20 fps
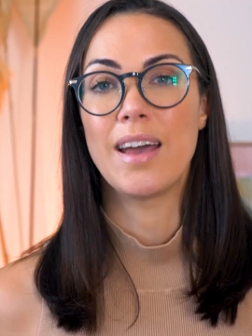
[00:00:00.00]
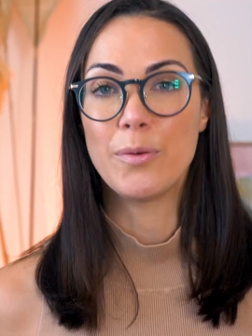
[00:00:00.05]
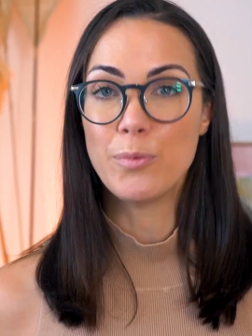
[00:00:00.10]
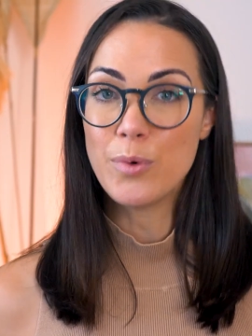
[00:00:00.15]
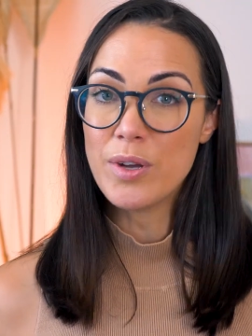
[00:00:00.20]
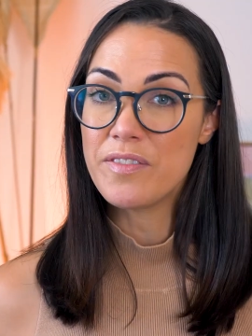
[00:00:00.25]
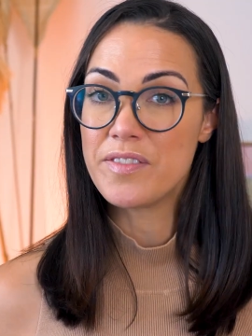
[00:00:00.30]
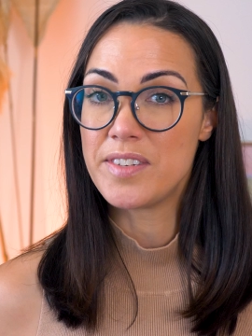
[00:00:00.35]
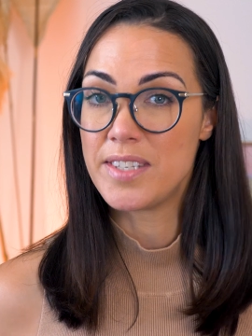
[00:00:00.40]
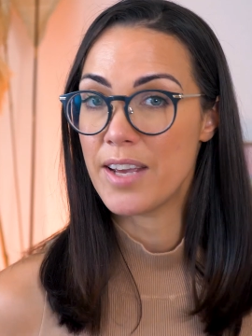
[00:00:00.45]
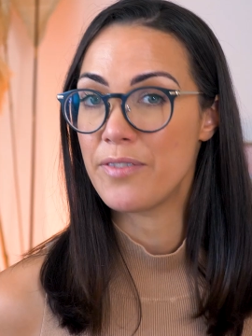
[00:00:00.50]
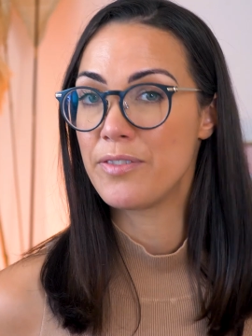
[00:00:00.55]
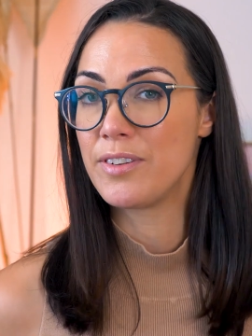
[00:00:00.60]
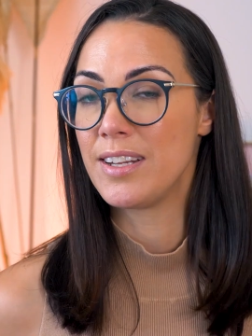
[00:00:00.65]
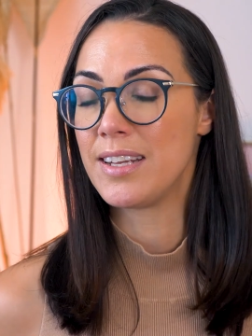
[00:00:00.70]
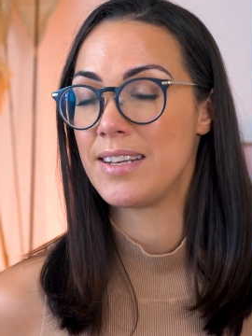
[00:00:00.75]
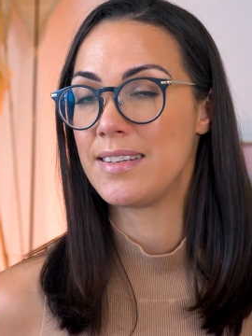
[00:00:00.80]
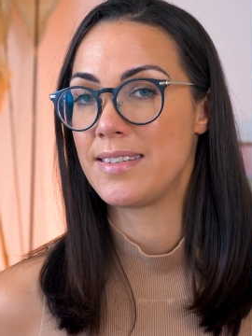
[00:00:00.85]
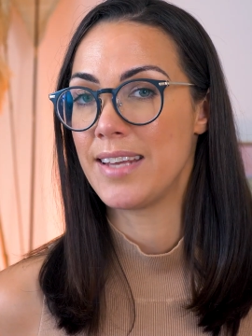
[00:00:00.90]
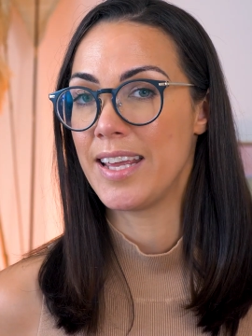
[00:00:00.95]
And we've
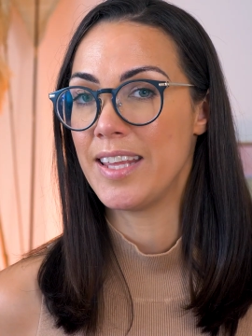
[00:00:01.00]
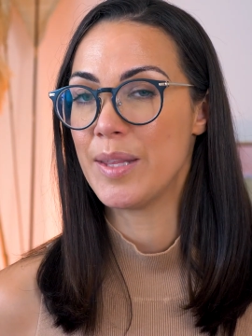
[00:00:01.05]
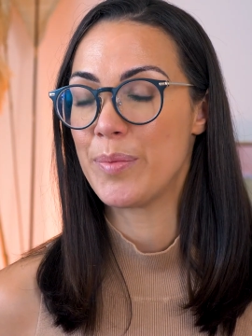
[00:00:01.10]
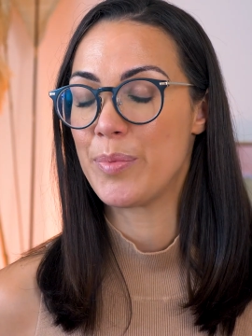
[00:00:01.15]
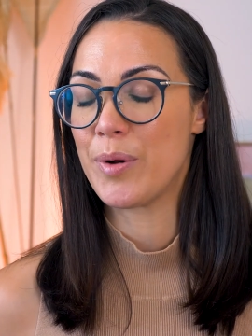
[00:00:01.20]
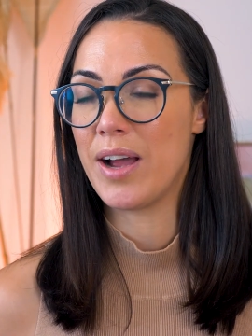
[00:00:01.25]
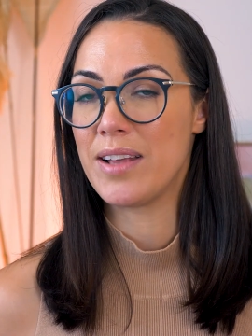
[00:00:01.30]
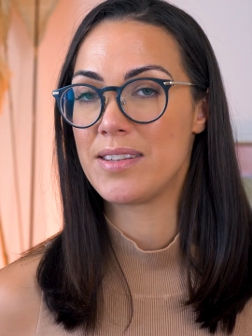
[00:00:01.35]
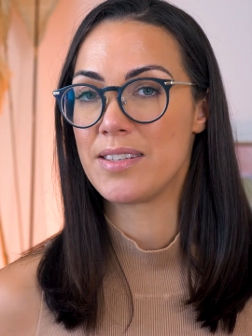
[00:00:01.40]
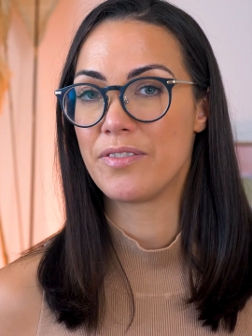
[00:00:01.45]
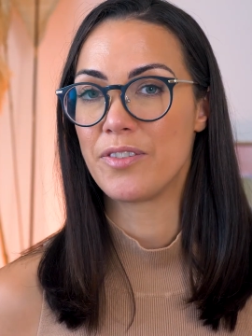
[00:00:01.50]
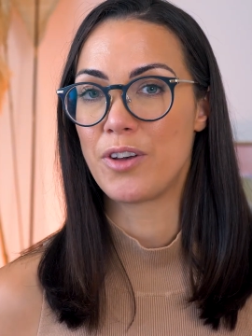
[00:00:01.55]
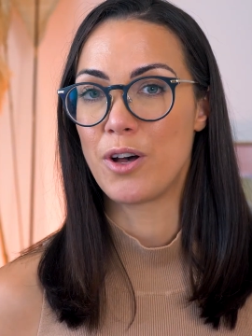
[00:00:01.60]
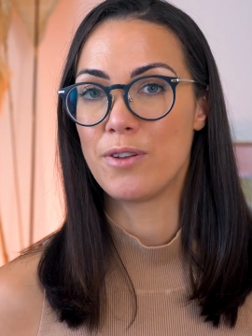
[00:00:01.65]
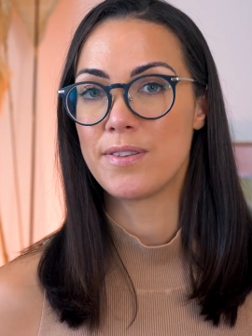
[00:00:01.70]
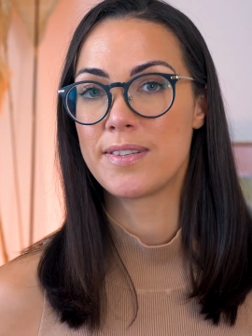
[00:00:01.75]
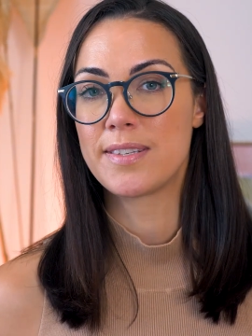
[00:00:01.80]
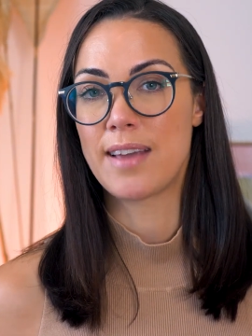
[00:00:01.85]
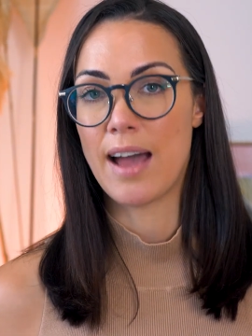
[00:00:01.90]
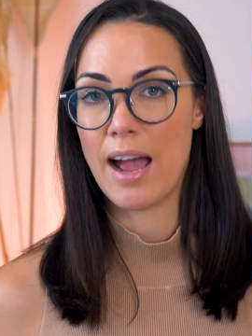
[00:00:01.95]
definitely seen the price of
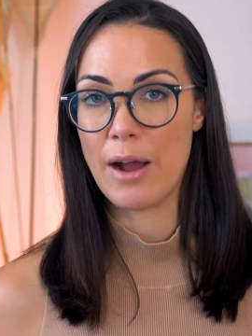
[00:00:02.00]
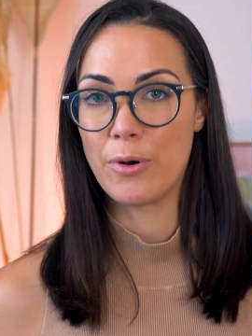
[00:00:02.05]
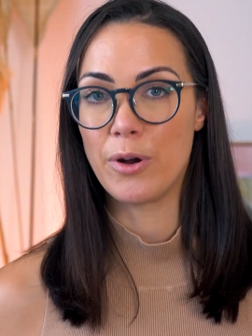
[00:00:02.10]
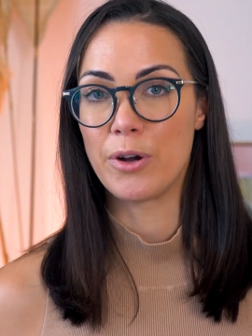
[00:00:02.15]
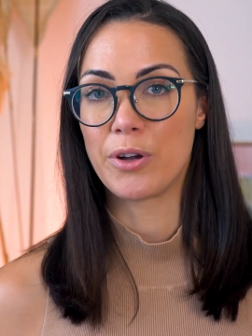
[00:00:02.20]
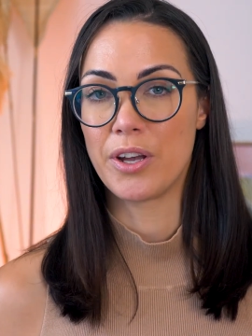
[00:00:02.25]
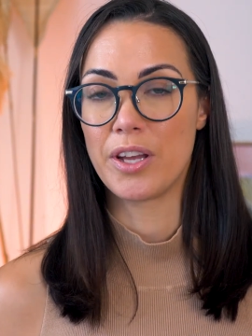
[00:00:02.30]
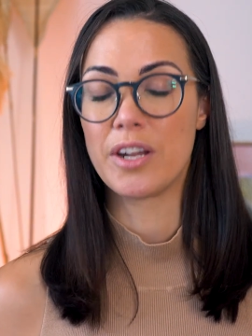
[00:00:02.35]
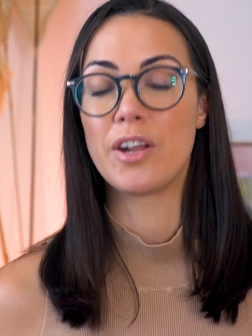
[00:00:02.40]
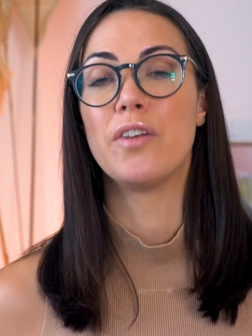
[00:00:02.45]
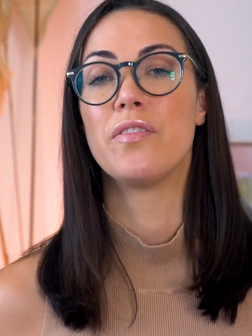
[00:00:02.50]
gold skyrocket